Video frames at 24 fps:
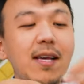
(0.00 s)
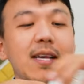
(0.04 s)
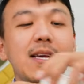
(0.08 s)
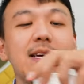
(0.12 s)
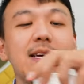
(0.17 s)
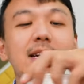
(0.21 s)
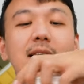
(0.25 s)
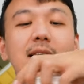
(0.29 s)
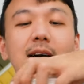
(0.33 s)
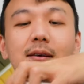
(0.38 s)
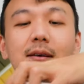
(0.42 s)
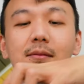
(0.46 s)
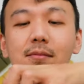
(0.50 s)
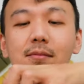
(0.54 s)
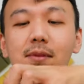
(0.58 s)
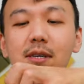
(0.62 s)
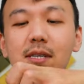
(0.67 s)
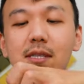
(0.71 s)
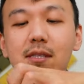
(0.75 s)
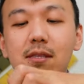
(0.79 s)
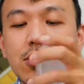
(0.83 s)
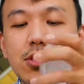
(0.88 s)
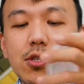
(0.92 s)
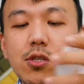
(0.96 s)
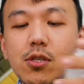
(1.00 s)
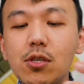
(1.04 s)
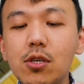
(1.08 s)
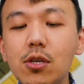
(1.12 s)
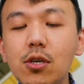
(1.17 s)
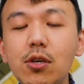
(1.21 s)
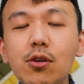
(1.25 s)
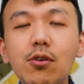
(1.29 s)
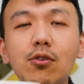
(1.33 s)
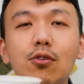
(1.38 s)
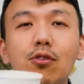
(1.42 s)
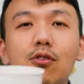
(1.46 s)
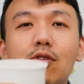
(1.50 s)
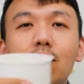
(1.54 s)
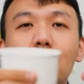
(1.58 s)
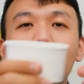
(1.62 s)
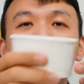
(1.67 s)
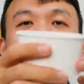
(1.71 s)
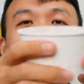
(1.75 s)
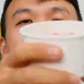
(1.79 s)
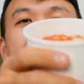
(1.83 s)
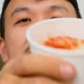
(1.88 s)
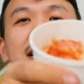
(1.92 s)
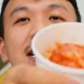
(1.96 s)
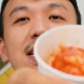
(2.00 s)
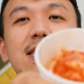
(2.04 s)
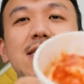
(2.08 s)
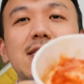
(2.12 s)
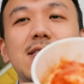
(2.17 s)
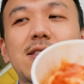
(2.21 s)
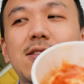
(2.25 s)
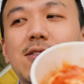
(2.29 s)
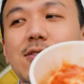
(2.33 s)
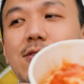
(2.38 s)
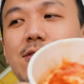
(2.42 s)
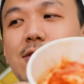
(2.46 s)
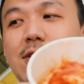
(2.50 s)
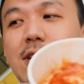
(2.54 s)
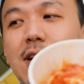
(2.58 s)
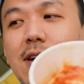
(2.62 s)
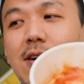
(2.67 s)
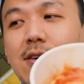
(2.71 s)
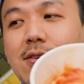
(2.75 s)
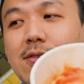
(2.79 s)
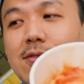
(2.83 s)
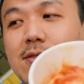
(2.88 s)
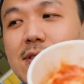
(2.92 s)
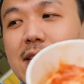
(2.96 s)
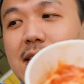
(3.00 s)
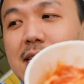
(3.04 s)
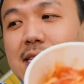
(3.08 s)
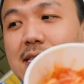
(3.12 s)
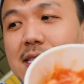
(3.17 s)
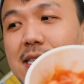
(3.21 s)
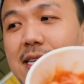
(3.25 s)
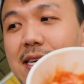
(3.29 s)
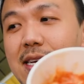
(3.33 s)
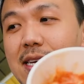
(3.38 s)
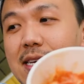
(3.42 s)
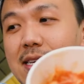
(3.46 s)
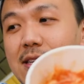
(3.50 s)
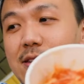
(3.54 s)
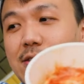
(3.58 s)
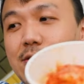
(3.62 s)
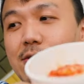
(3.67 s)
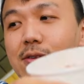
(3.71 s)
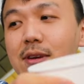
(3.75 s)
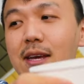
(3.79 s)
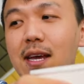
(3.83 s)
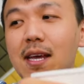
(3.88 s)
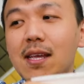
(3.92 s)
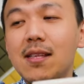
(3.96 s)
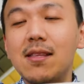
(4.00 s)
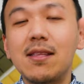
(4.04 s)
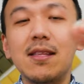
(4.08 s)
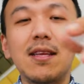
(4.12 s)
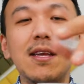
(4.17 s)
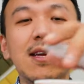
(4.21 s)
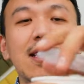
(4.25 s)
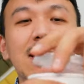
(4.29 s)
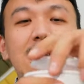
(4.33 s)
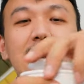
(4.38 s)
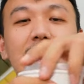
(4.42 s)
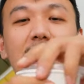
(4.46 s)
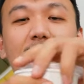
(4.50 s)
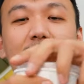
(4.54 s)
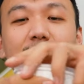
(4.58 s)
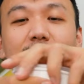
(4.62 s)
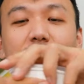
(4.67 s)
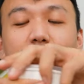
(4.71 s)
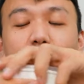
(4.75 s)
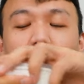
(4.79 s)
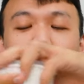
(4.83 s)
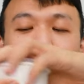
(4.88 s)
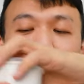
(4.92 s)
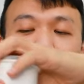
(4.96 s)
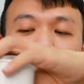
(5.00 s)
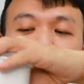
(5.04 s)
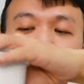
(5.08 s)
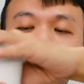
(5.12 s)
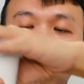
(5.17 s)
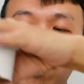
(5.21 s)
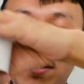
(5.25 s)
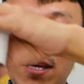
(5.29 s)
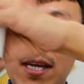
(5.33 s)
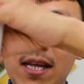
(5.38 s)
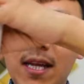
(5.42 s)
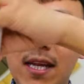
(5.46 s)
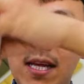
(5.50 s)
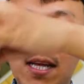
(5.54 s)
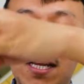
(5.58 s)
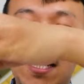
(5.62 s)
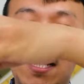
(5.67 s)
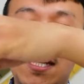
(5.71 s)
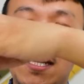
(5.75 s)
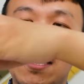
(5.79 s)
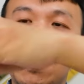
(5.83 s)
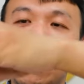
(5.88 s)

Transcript: it come with two because, you know, they think you can have two people eat it